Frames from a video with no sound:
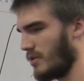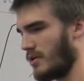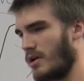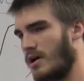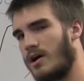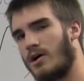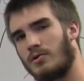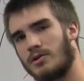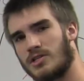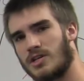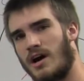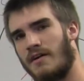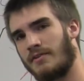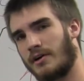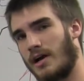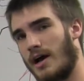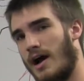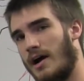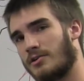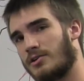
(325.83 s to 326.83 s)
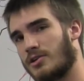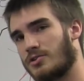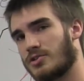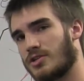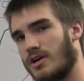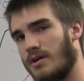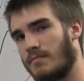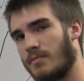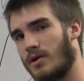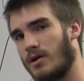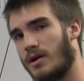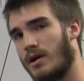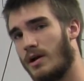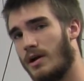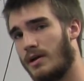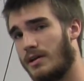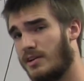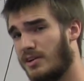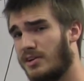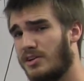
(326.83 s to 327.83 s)
to know is Avogadro's number.
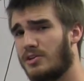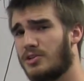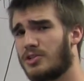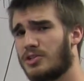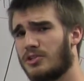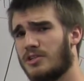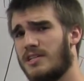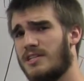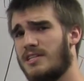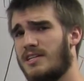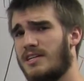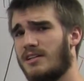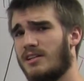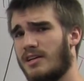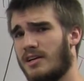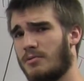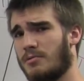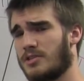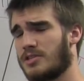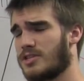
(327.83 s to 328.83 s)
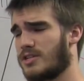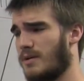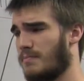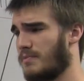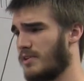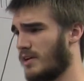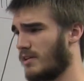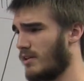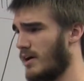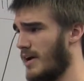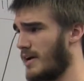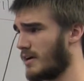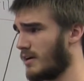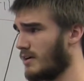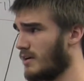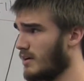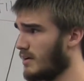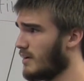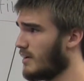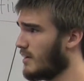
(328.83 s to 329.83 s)
You're usually dealing with something like,
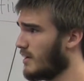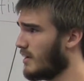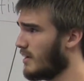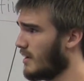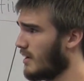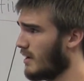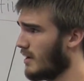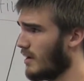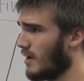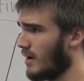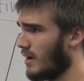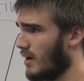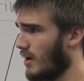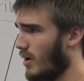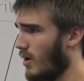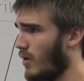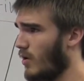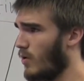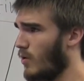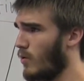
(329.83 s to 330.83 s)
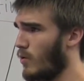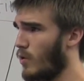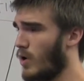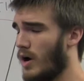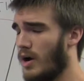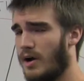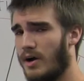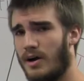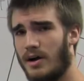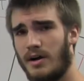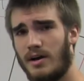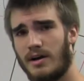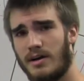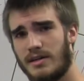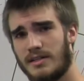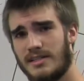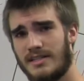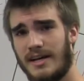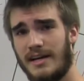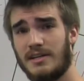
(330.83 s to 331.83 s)

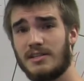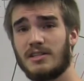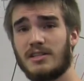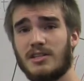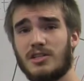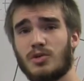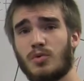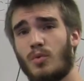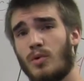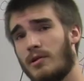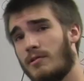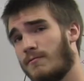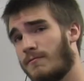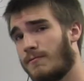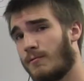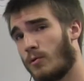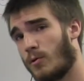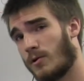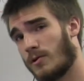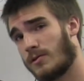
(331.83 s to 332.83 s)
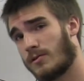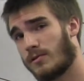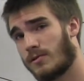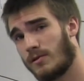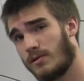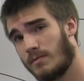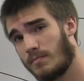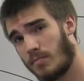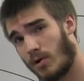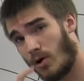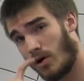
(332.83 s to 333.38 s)
10 to the 24th